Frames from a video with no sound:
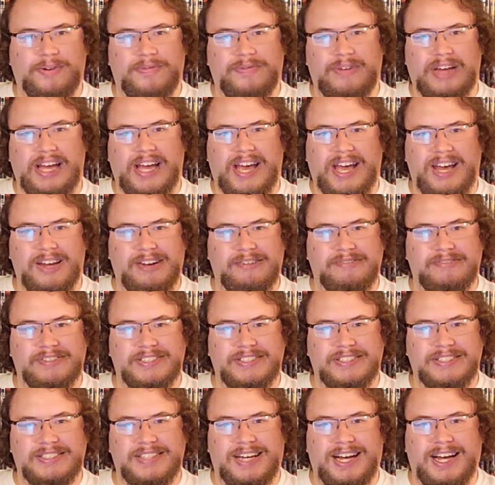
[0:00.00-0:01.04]
of ahead of
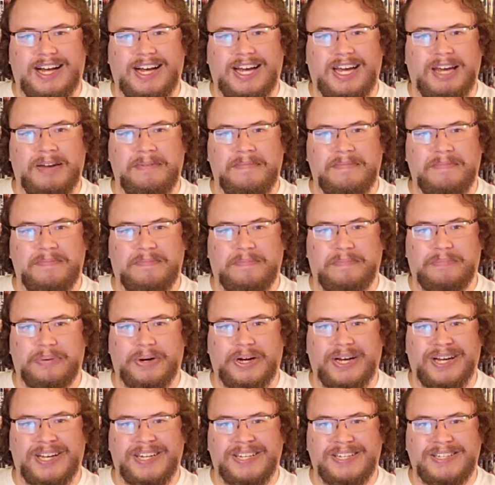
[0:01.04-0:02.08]
its time,
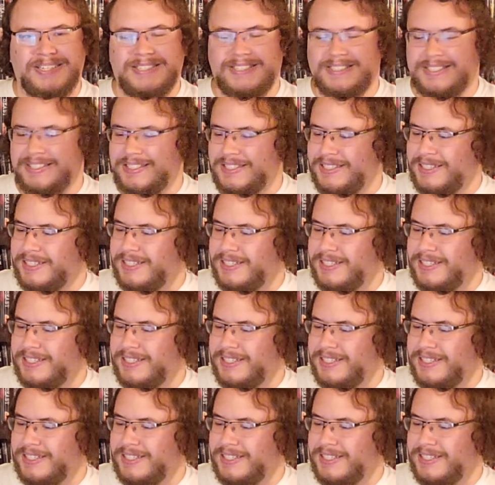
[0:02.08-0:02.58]
but